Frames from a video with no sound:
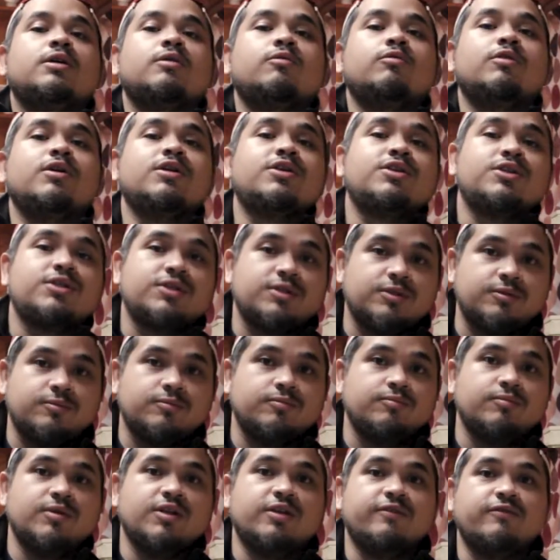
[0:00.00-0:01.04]
which
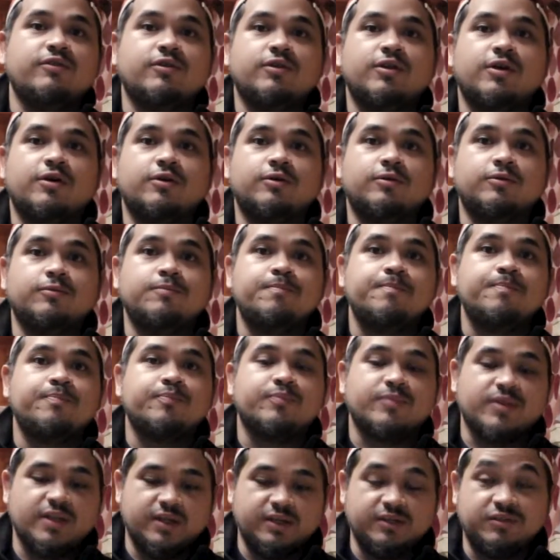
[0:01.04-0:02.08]
many of you know
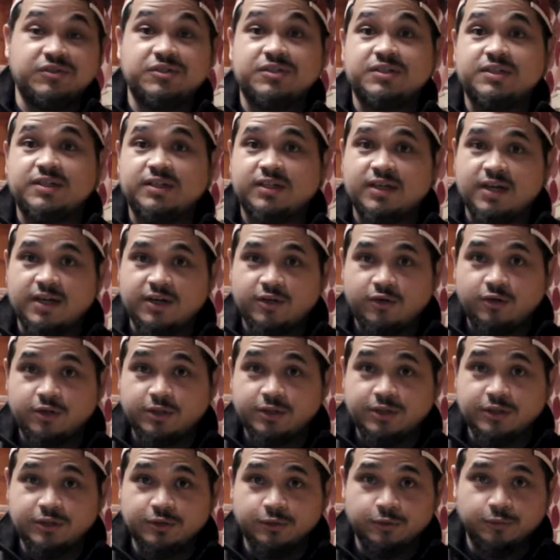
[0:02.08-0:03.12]
it's kind of
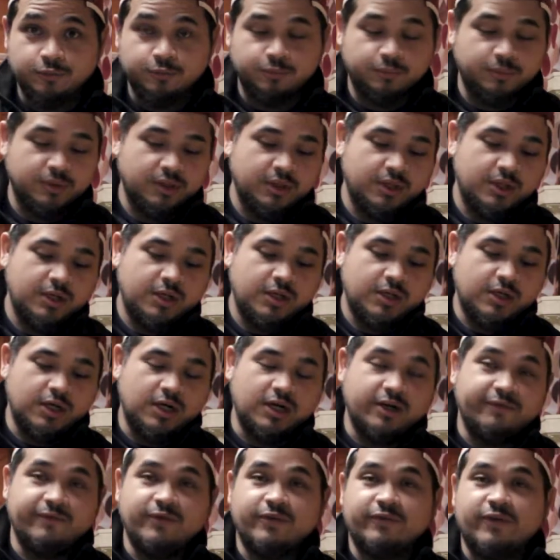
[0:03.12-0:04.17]
hard to do
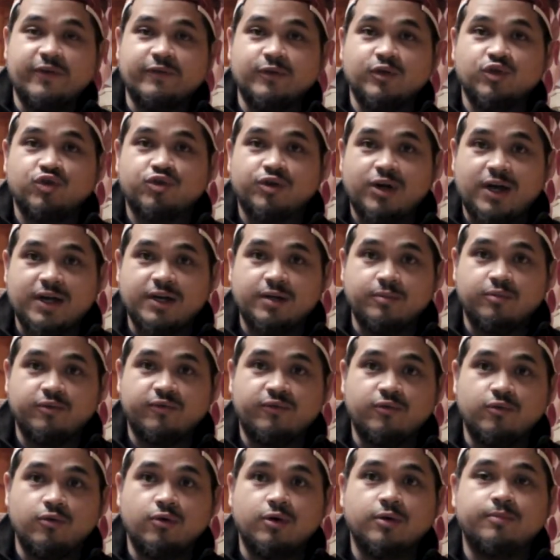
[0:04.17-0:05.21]
if you've ever tried it
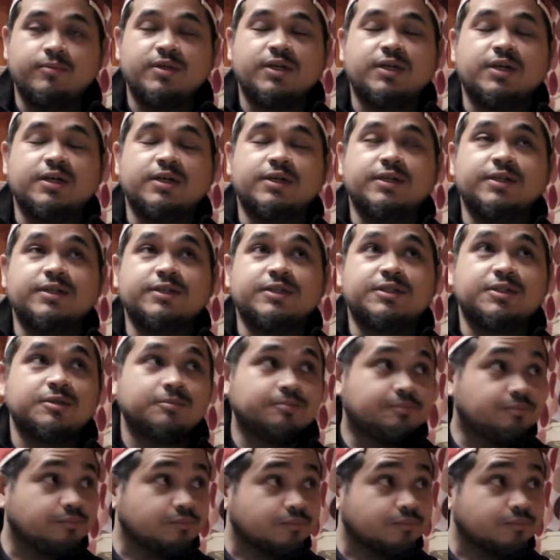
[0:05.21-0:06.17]
before, because